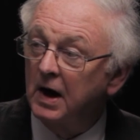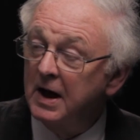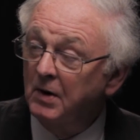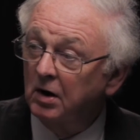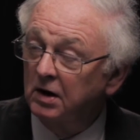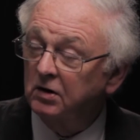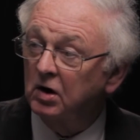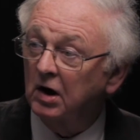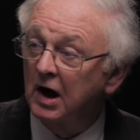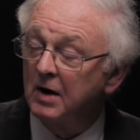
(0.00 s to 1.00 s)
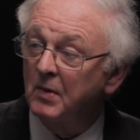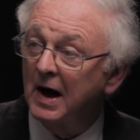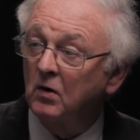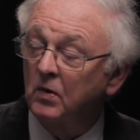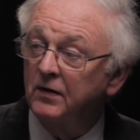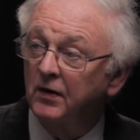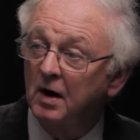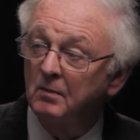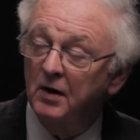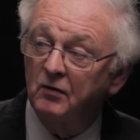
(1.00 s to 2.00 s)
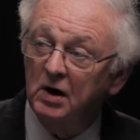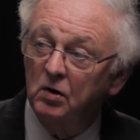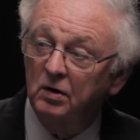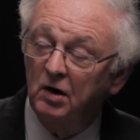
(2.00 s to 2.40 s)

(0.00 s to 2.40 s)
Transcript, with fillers: immigrant that came back with her mother-in-law,